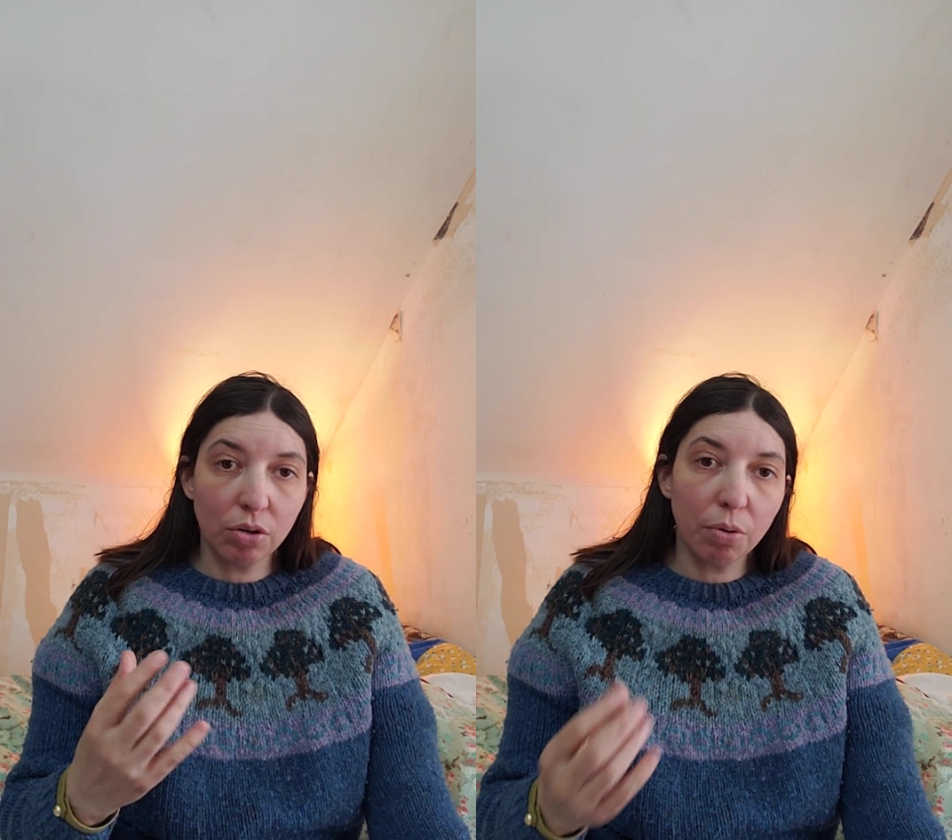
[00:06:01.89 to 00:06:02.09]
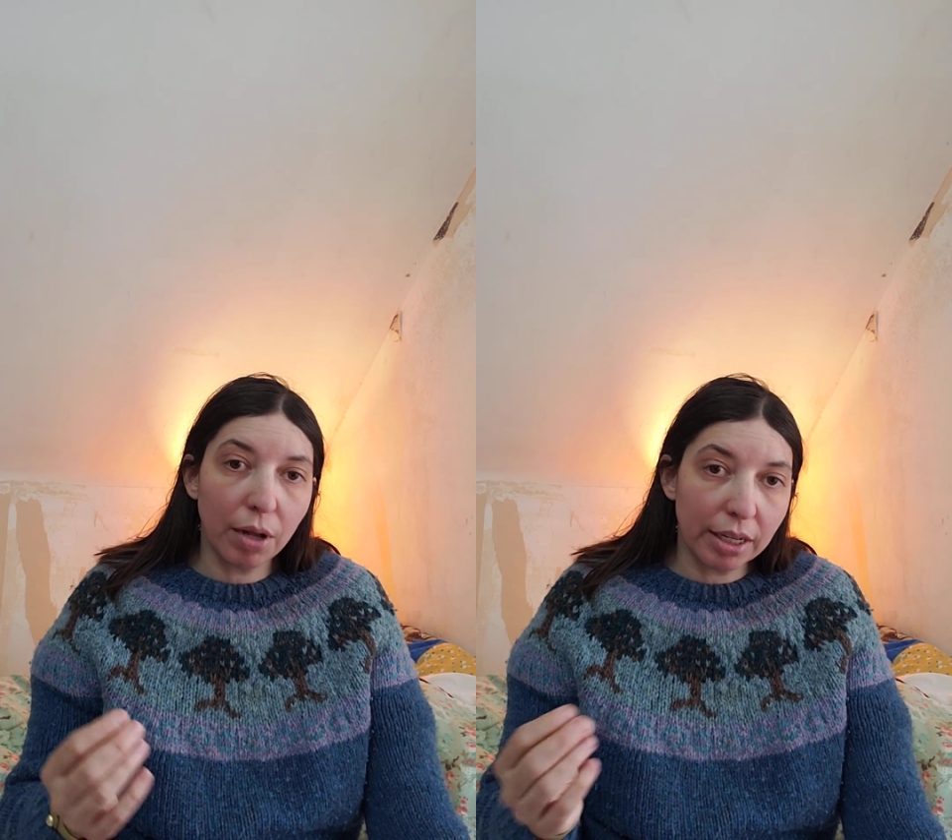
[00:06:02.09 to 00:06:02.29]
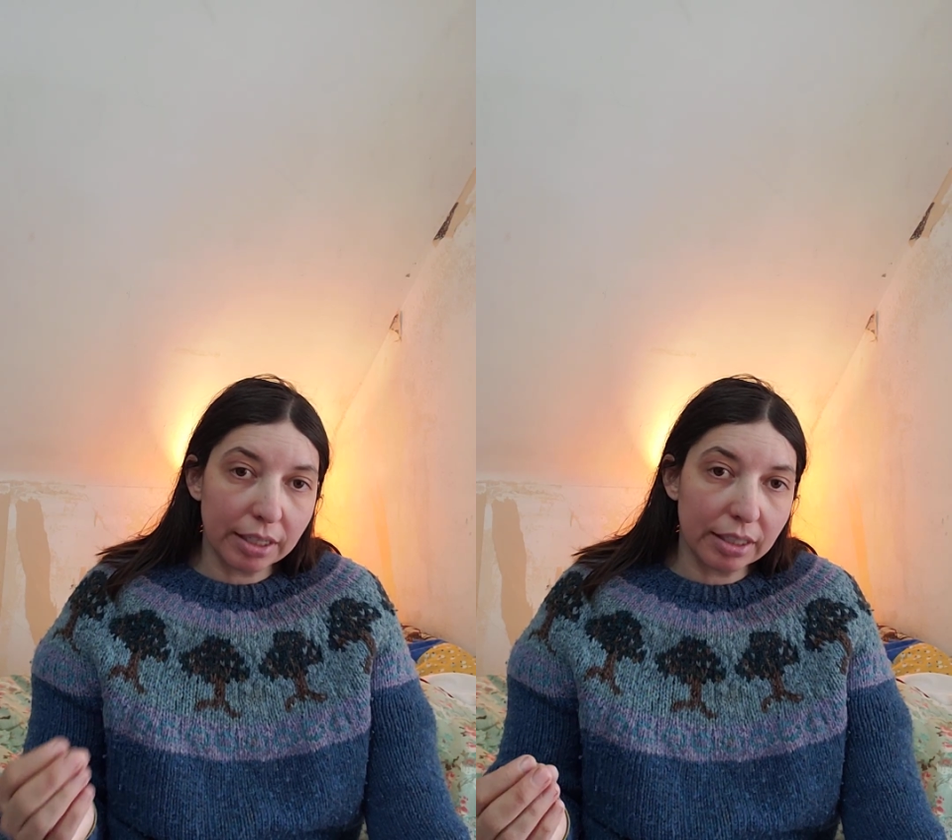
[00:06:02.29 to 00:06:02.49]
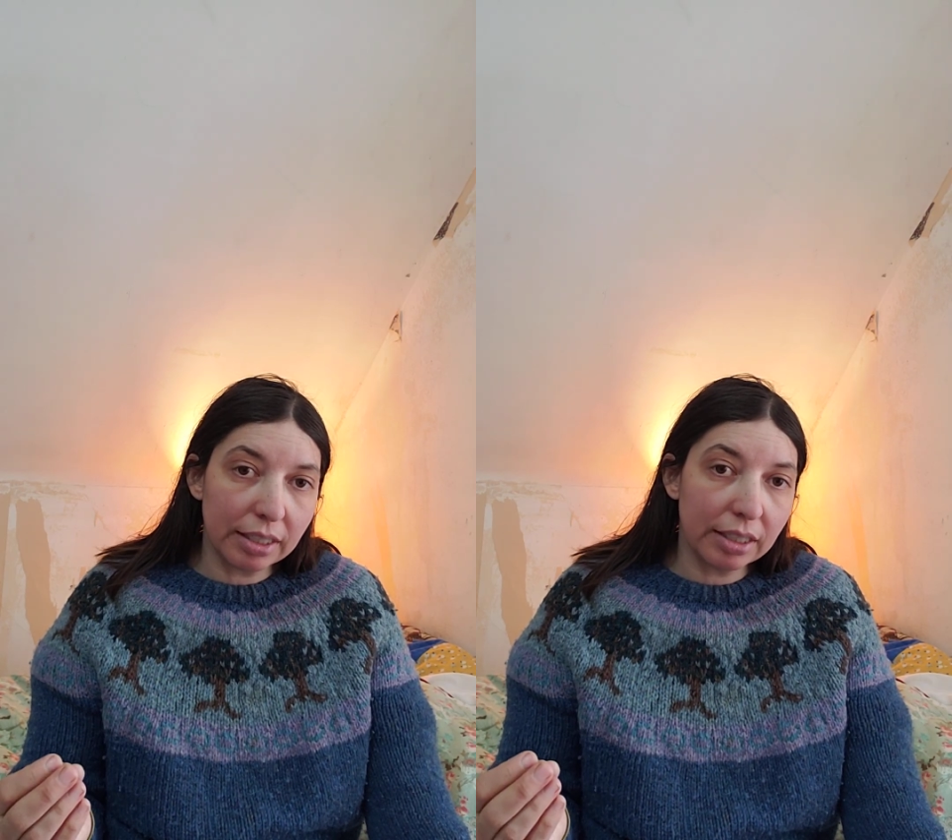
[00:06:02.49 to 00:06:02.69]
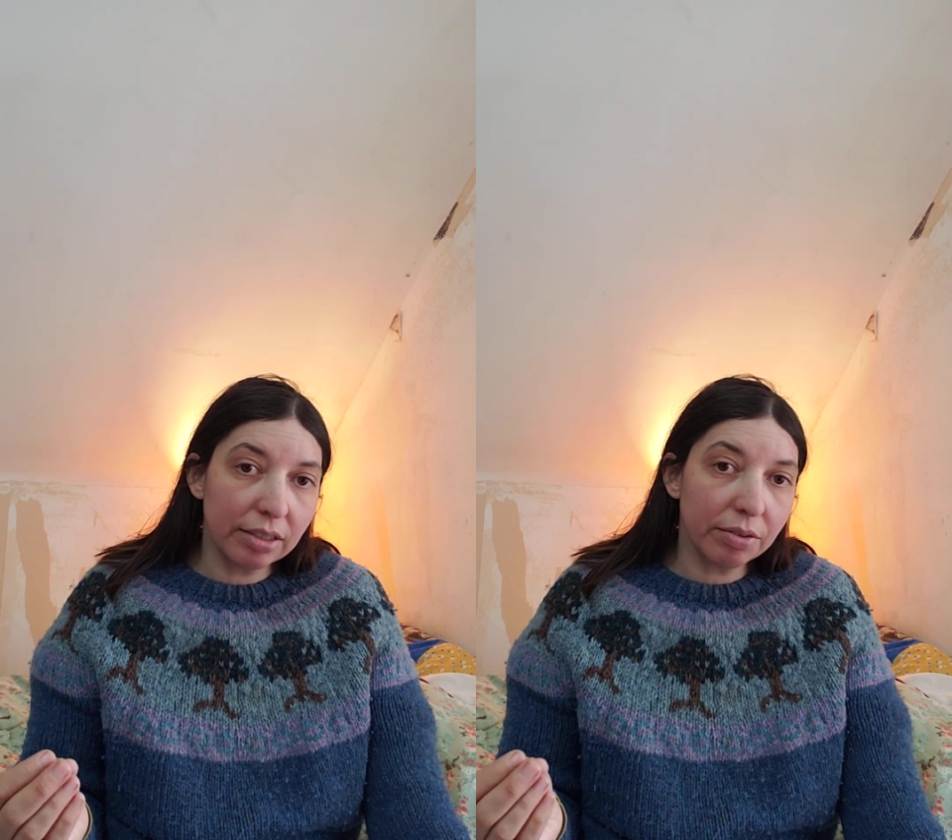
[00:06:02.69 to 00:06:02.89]

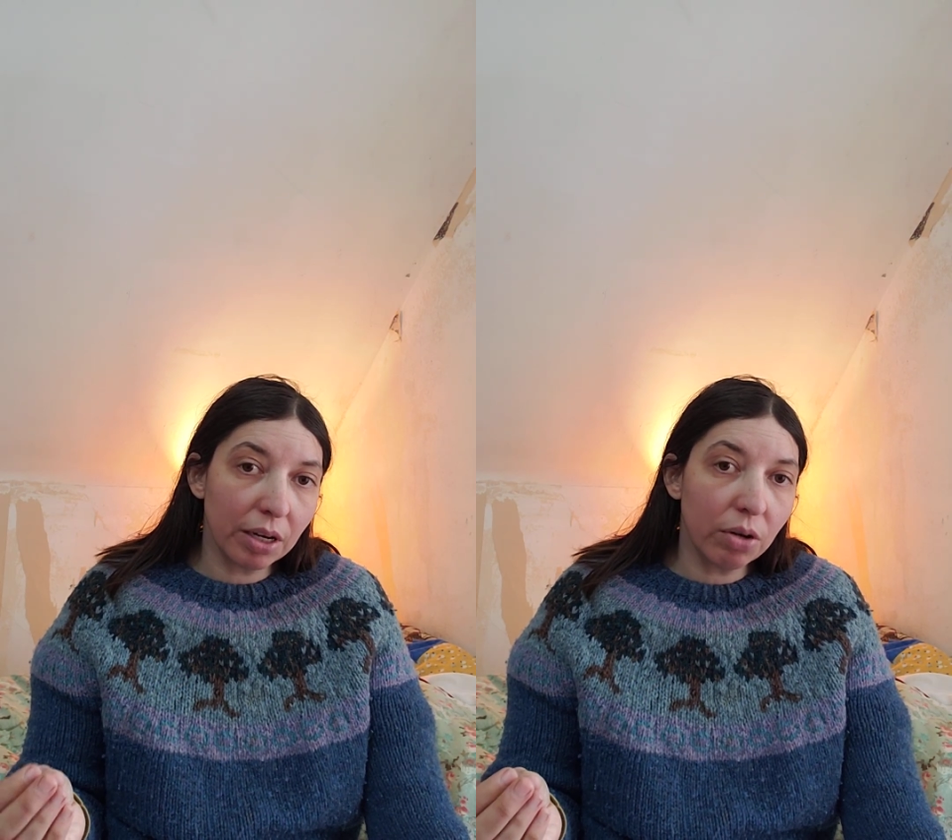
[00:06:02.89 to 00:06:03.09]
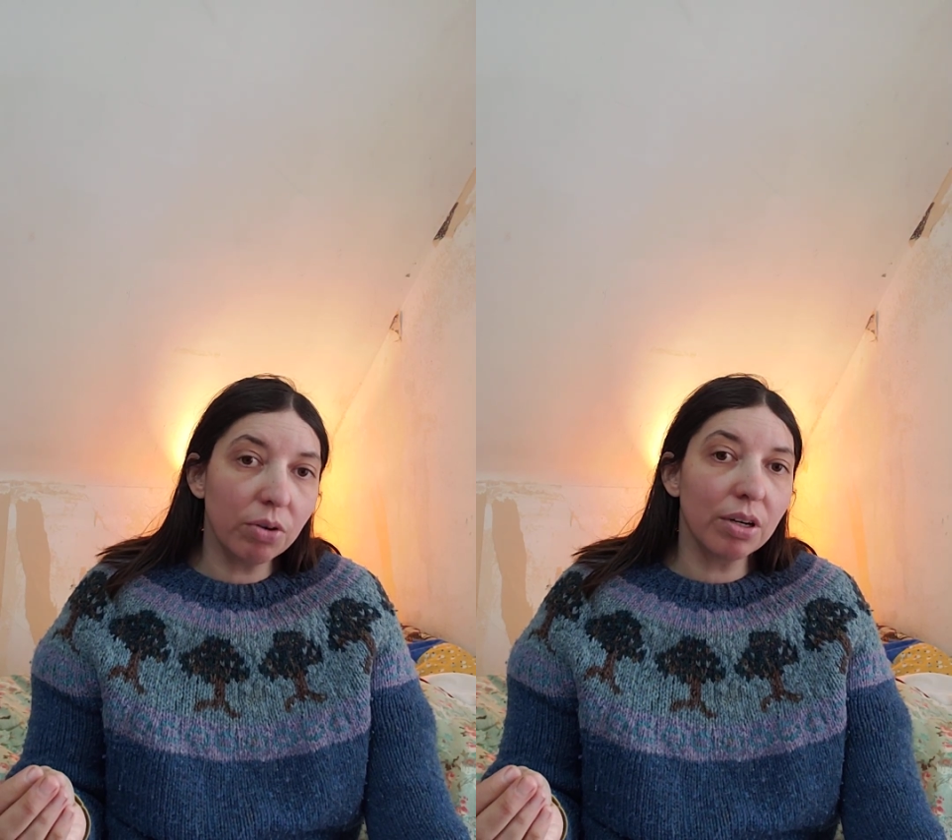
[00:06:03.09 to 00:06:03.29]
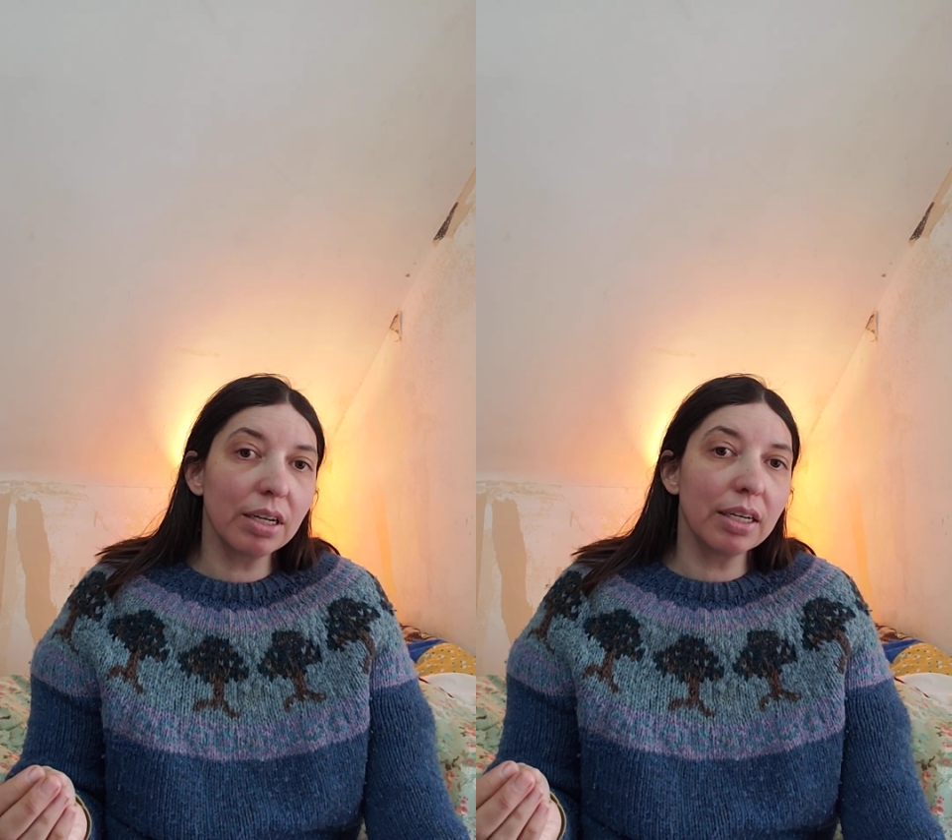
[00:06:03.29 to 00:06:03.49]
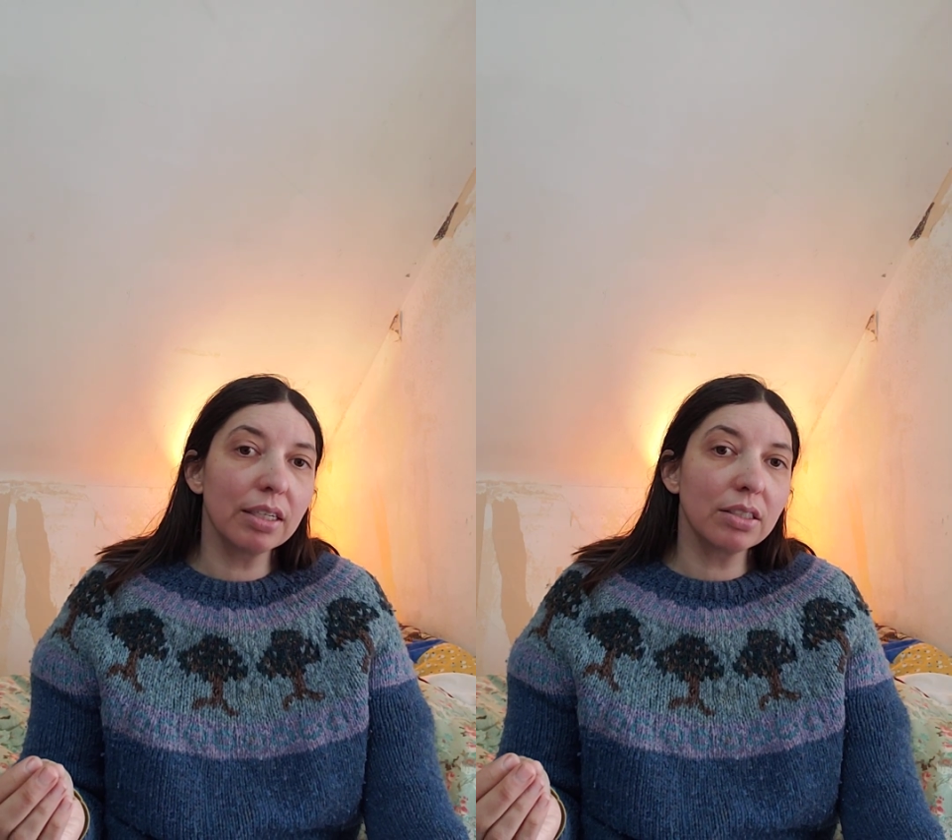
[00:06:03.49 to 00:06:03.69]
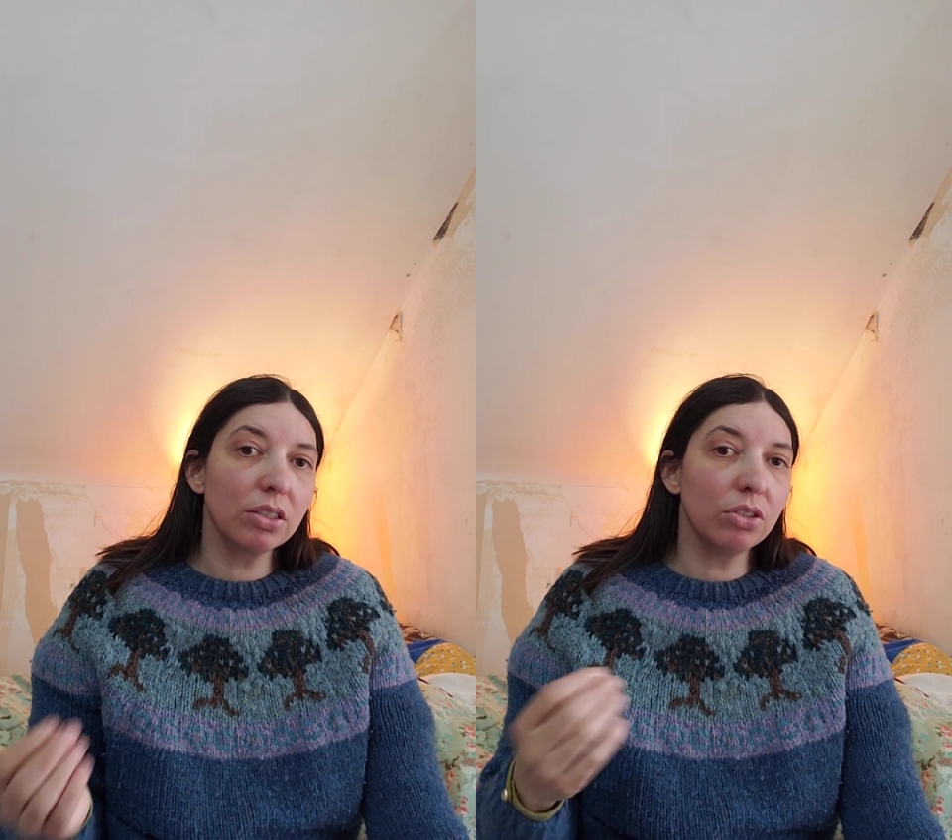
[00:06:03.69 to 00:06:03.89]
quality
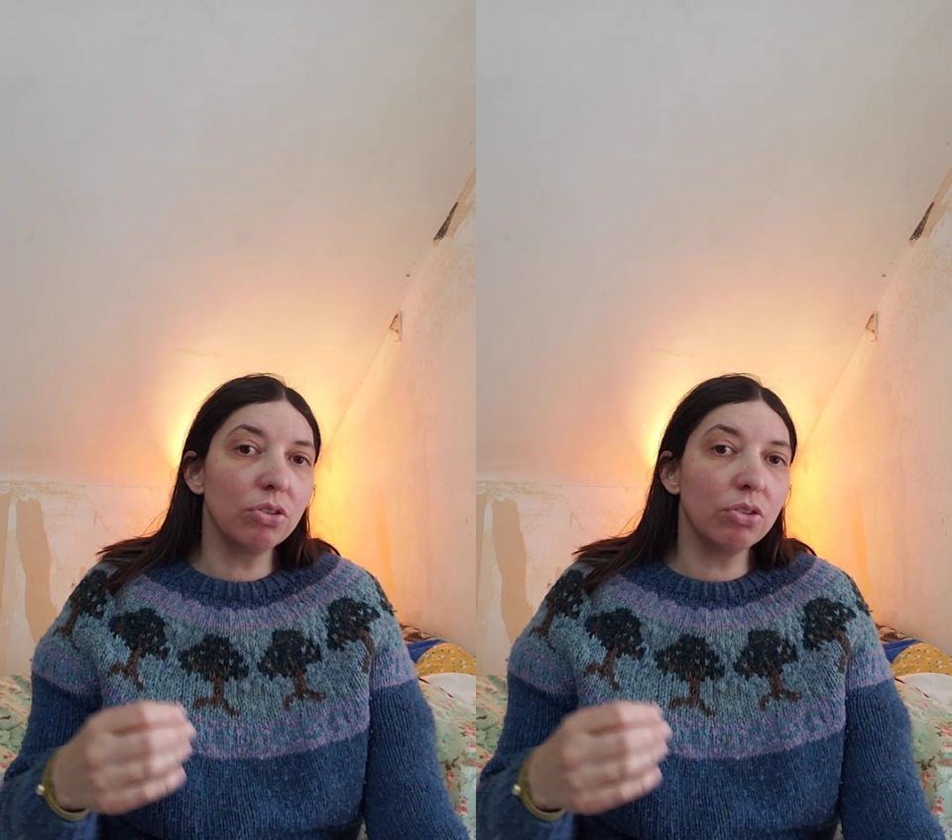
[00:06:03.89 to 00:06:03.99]
recordings,